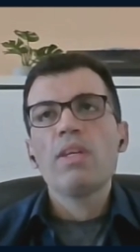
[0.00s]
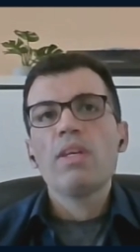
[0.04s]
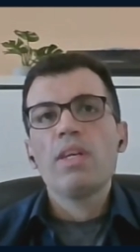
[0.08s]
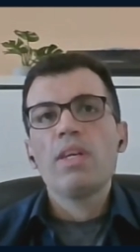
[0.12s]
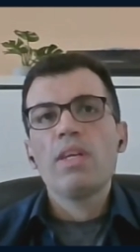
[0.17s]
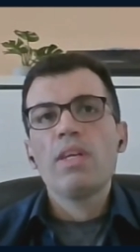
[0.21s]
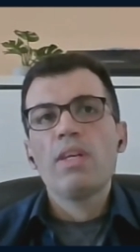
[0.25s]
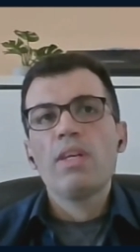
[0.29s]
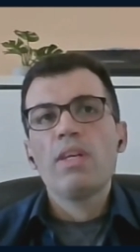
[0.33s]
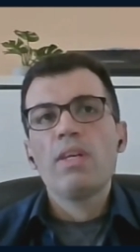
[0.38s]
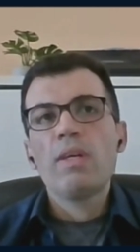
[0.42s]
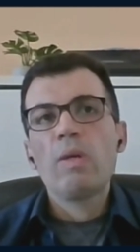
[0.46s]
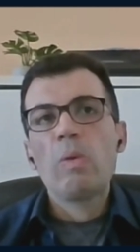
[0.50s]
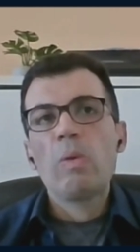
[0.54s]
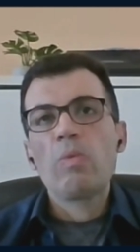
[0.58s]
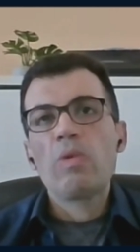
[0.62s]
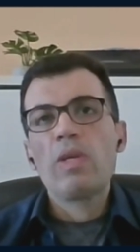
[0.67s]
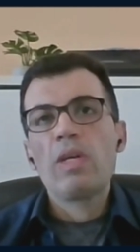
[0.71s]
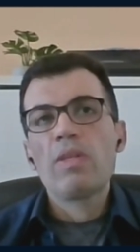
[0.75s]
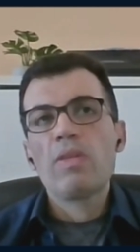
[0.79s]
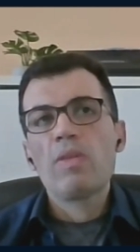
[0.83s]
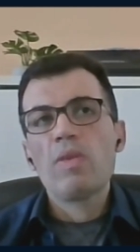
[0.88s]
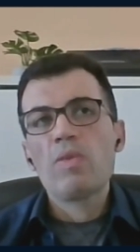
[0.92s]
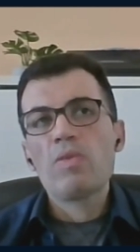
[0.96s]

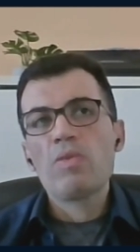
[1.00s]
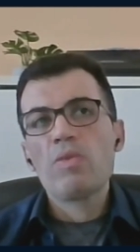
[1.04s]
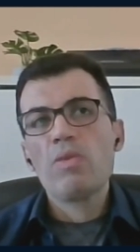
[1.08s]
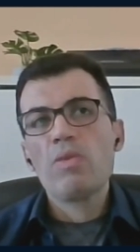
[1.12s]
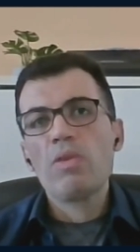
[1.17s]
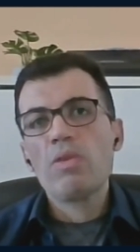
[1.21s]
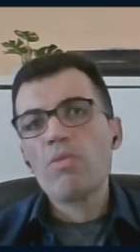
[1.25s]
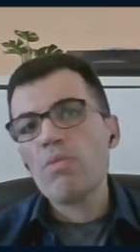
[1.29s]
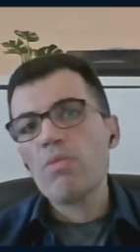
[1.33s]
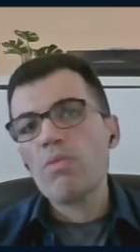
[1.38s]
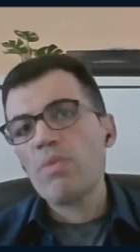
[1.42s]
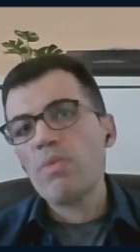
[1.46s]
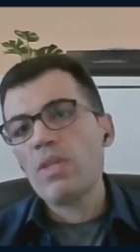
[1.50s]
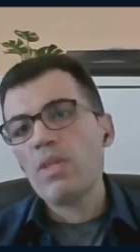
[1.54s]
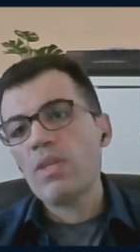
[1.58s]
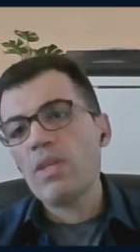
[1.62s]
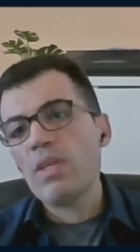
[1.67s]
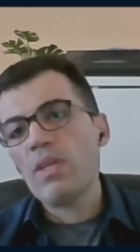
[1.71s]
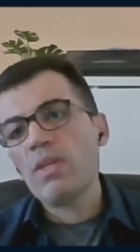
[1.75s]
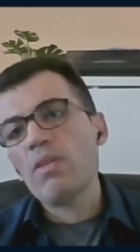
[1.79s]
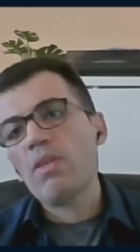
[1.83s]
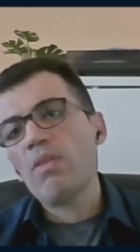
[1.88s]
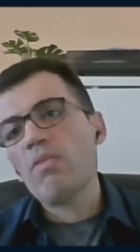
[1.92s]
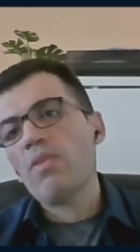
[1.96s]
that it's going to be the
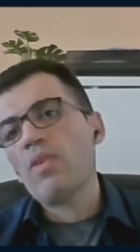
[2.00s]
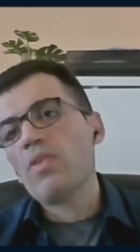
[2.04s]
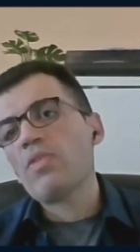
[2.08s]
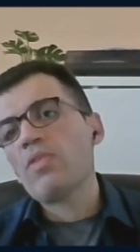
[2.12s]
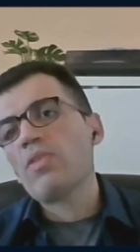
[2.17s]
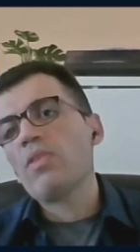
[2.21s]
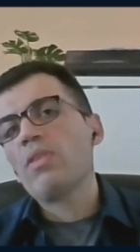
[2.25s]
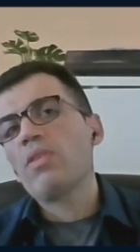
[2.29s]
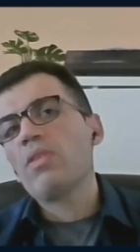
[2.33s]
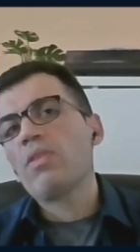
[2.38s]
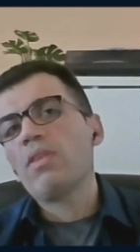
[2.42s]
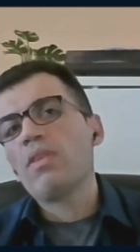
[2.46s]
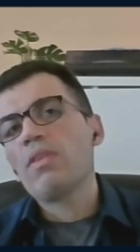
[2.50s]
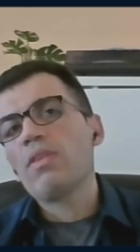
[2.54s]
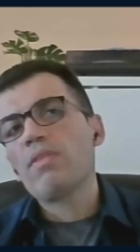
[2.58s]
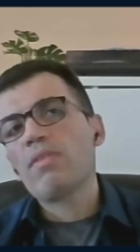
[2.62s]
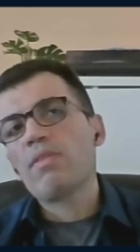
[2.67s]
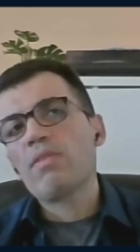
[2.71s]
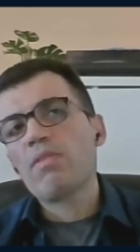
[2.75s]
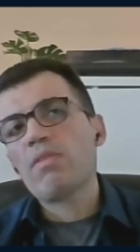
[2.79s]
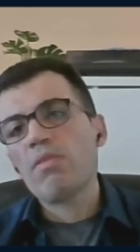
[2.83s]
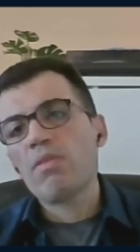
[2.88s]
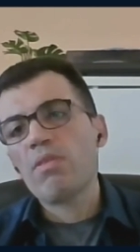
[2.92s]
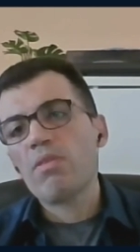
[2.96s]
end of hostilities.
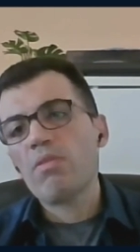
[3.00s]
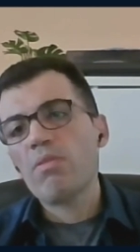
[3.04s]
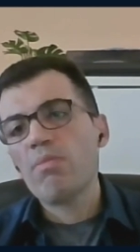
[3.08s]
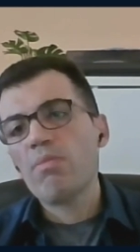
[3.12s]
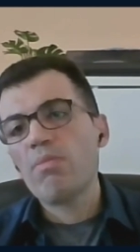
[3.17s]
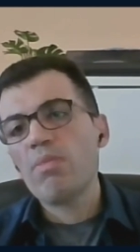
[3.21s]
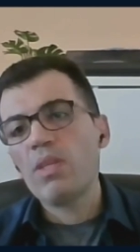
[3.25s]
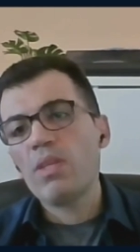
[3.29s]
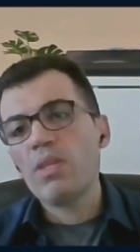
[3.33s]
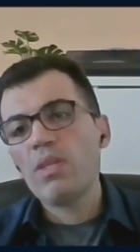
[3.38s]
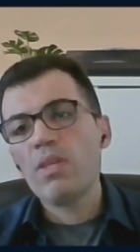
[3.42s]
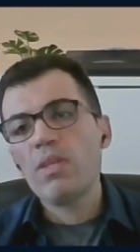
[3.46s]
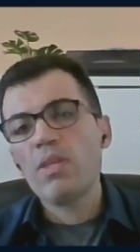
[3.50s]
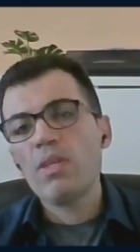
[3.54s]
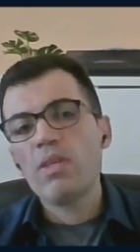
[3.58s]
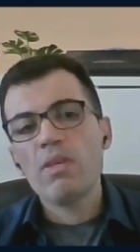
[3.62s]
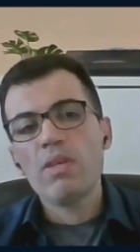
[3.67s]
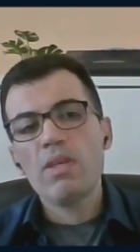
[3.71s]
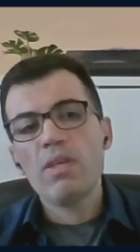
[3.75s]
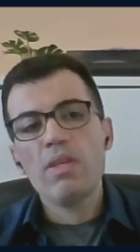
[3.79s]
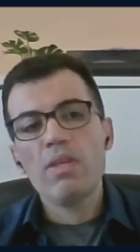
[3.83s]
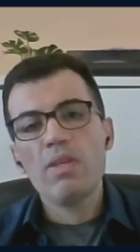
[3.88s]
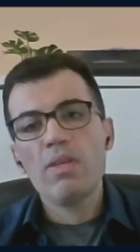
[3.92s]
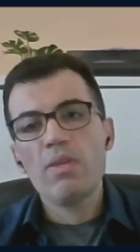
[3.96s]
It's going to be
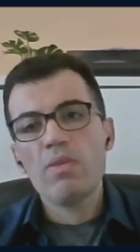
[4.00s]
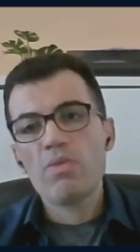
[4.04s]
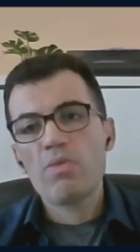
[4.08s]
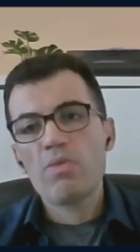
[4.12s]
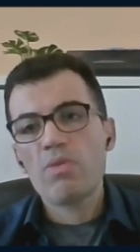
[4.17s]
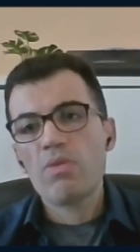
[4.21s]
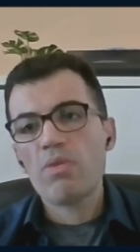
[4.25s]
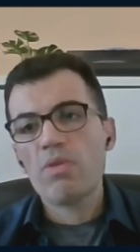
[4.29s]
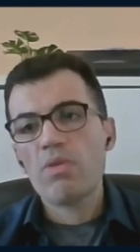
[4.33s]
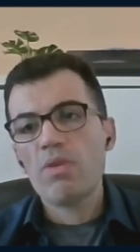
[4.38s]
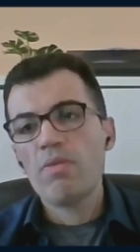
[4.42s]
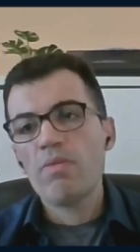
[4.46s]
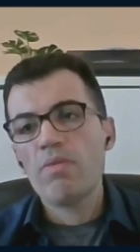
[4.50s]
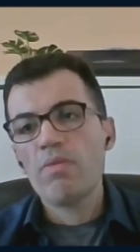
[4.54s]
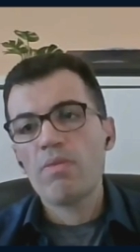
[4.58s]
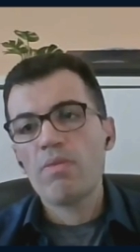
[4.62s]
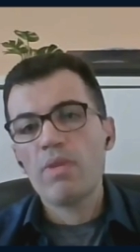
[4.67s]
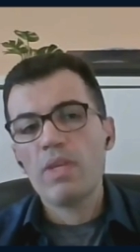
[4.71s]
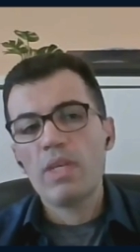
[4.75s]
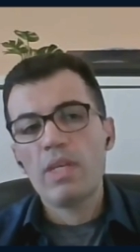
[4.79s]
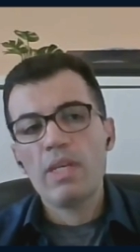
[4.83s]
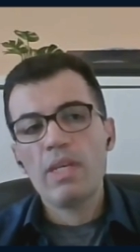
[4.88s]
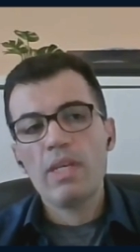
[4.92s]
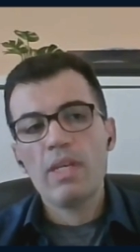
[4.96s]
sort of
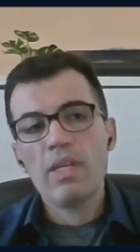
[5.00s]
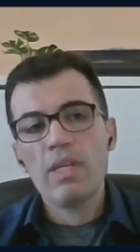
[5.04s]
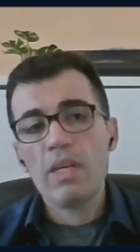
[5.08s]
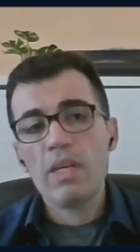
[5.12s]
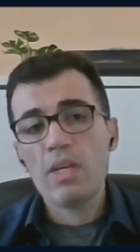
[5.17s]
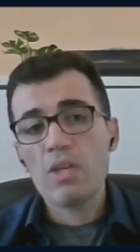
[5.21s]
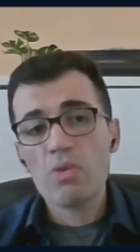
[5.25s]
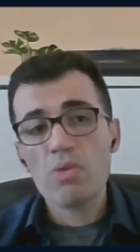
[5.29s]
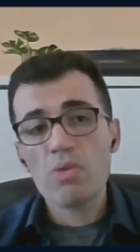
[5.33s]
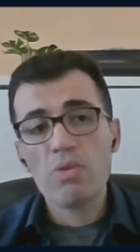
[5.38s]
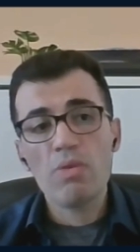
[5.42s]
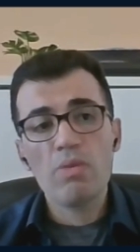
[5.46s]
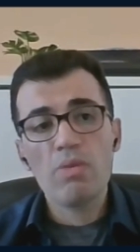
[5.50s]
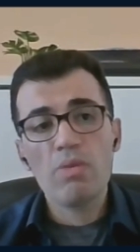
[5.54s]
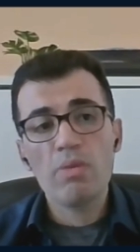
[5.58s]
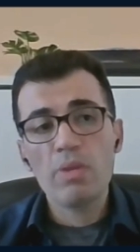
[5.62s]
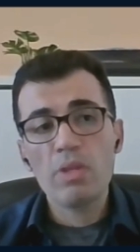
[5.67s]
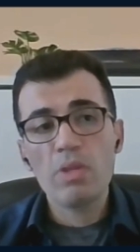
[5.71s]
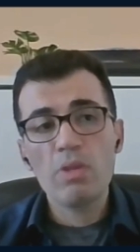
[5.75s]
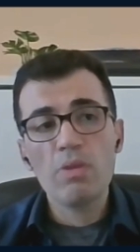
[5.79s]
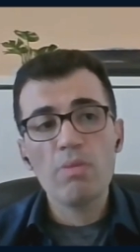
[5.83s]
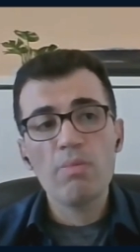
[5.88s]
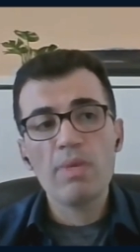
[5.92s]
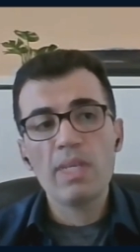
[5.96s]
actual
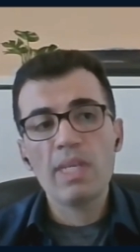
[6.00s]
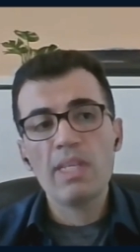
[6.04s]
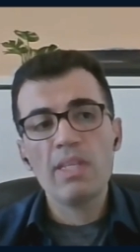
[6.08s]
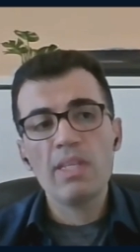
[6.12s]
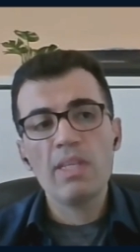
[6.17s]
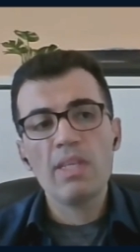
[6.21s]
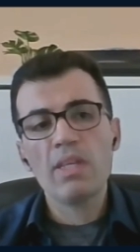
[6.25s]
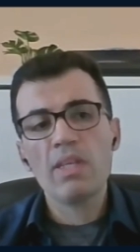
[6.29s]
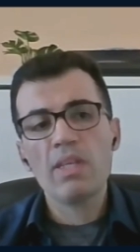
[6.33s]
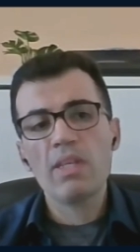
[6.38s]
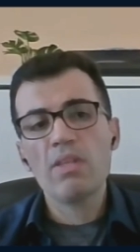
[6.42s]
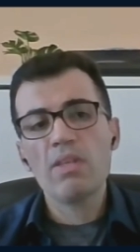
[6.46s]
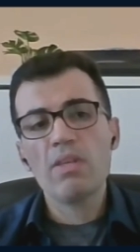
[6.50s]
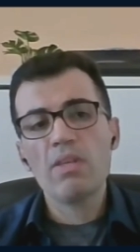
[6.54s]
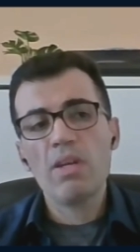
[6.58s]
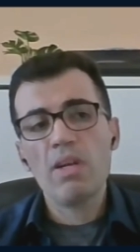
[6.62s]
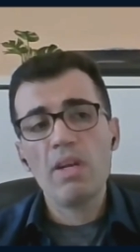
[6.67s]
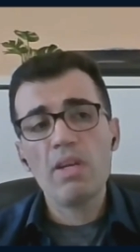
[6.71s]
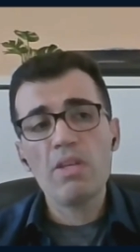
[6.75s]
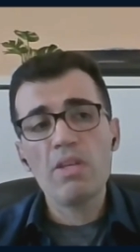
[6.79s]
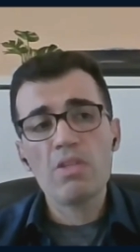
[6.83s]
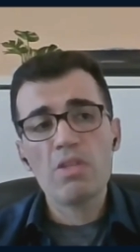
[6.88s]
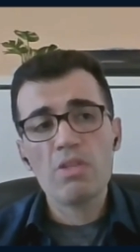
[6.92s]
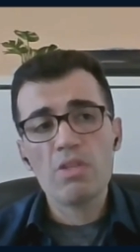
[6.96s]
new beginning in the
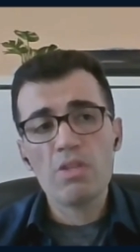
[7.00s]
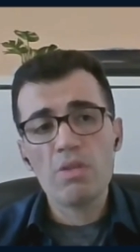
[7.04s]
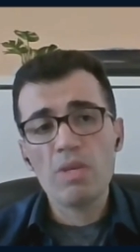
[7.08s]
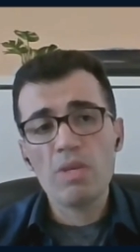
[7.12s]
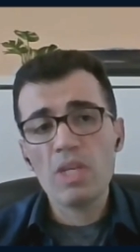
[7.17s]
relationship.